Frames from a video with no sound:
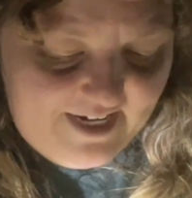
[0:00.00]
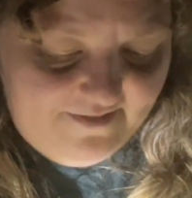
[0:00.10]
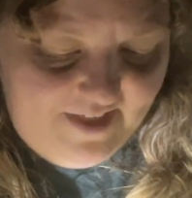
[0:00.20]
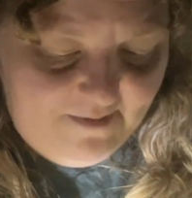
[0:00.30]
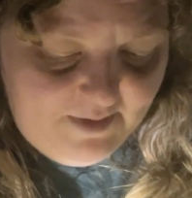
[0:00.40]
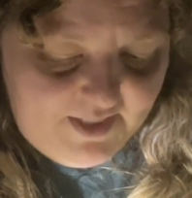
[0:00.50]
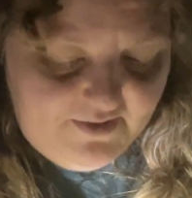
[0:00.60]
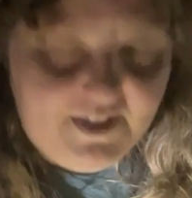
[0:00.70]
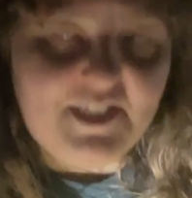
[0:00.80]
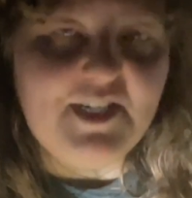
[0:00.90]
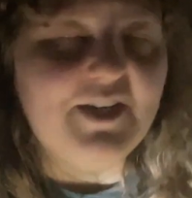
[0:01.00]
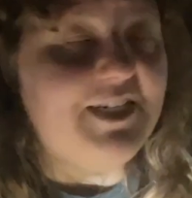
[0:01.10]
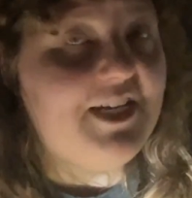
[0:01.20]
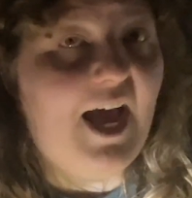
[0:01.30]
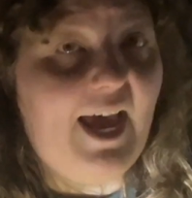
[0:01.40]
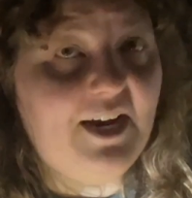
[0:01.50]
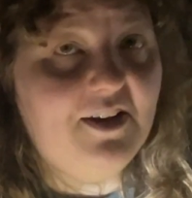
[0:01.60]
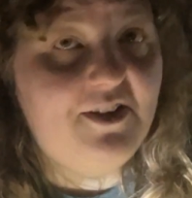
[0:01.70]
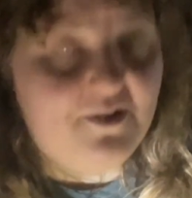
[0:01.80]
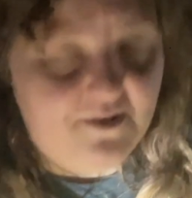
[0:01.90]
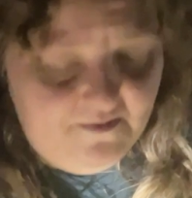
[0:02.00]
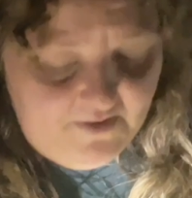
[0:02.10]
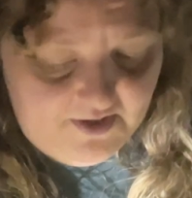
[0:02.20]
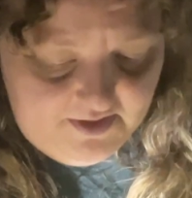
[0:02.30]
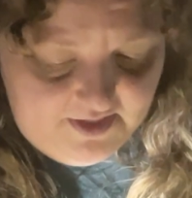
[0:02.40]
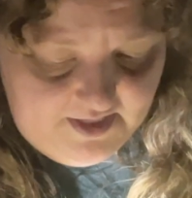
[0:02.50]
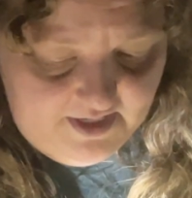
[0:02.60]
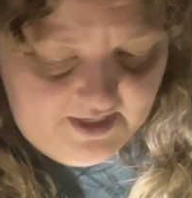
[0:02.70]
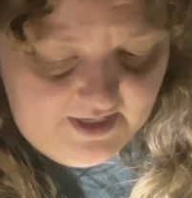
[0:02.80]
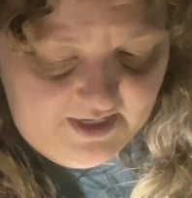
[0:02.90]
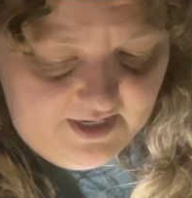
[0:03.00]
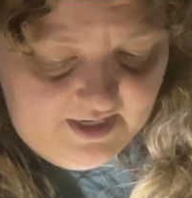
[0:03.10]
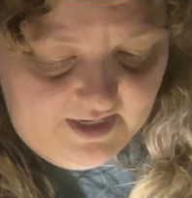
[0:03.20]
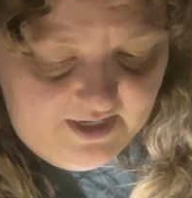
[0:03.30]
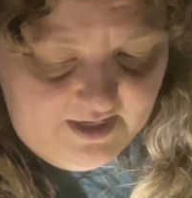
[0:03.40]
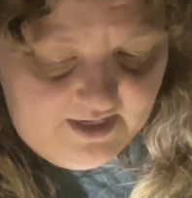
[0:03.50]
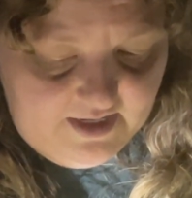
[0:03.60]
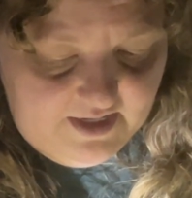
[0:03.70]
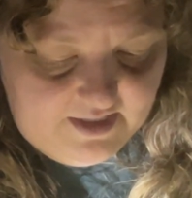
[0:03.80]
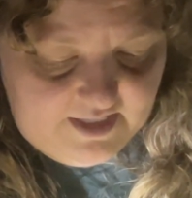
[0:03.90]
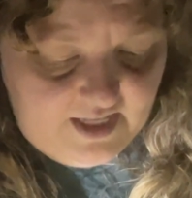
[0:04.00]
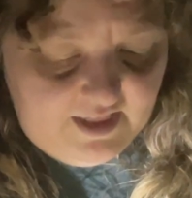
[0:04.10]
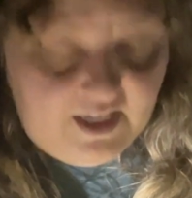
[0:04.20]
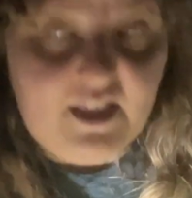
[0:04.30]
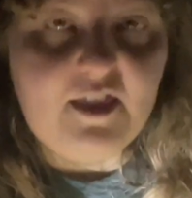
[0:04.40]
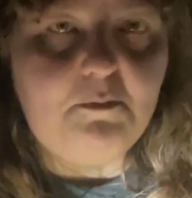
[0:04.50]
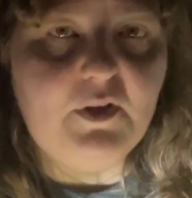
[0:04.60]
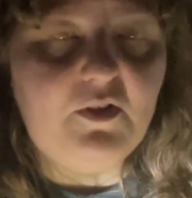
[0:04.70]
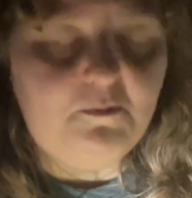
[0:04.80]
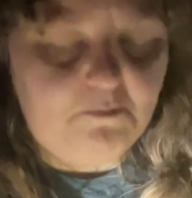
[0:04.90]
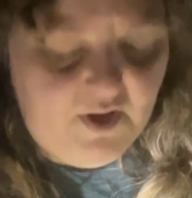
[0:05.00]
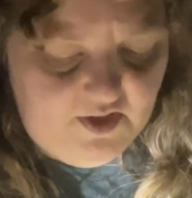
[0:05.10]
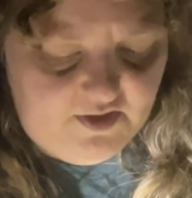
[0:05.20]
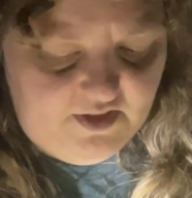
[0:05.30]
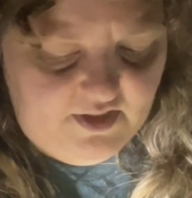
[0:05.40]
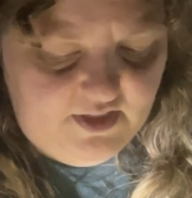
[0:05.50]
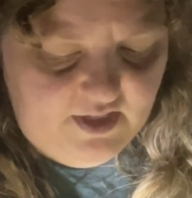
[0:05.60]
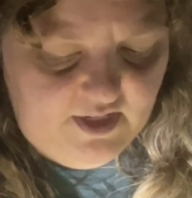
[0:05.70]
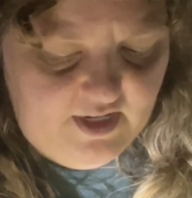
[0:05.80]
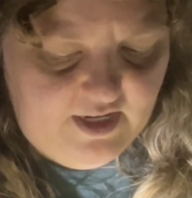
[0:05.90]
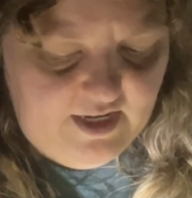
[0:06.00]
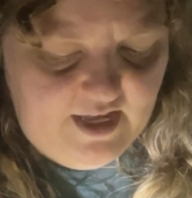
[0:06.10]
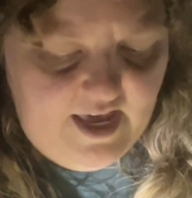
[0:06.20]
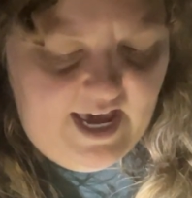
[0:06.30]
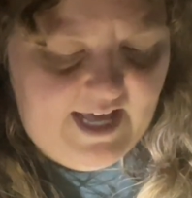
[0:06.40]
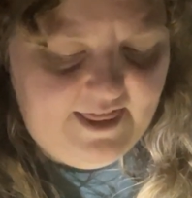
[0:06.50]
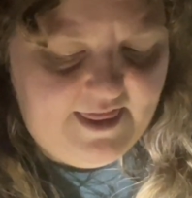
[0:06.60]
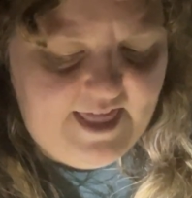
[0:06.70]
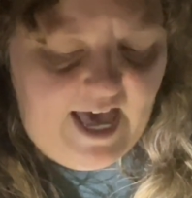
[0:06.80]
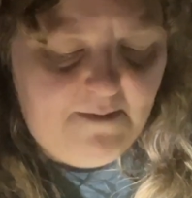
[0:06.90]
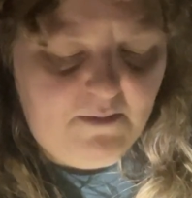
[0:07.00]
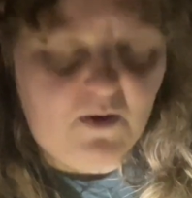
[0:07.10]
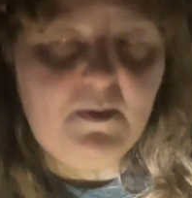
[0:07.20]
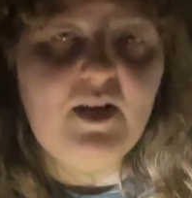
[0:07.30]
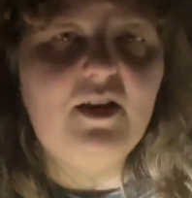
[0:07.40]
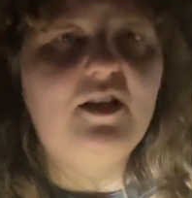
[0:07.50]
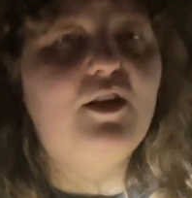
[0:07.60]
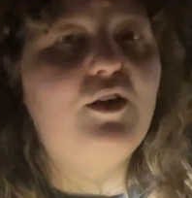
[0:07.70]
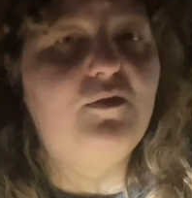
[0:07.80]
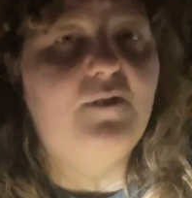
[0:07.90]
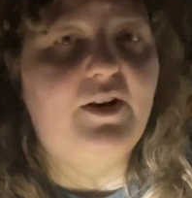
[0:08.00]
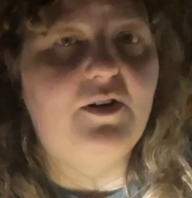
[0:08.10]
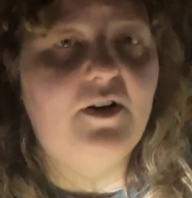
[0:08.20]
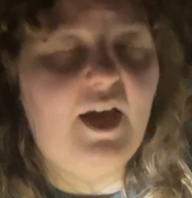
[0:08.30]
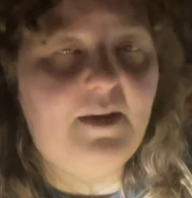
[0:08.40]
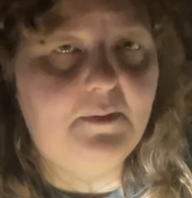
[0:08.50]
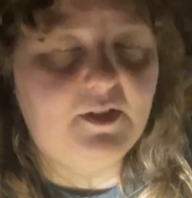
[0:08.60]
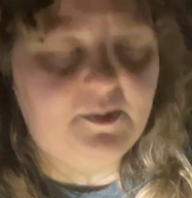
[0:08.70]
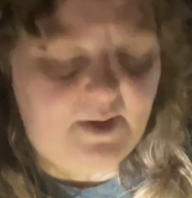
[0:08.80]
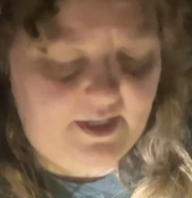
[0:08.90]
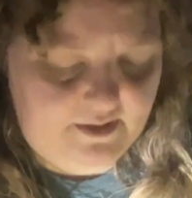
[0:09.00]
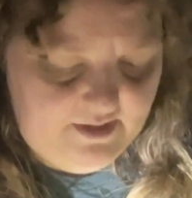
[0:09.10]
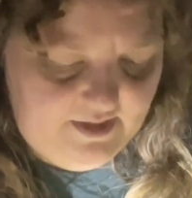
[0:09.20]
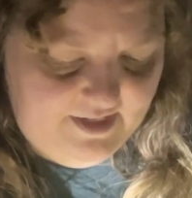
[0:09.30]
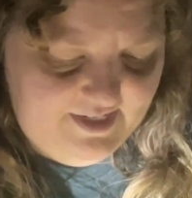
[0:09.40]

The balloon is your entire universe. Suddenly, the balloon bursts. At that moment, you've entered hyperspace.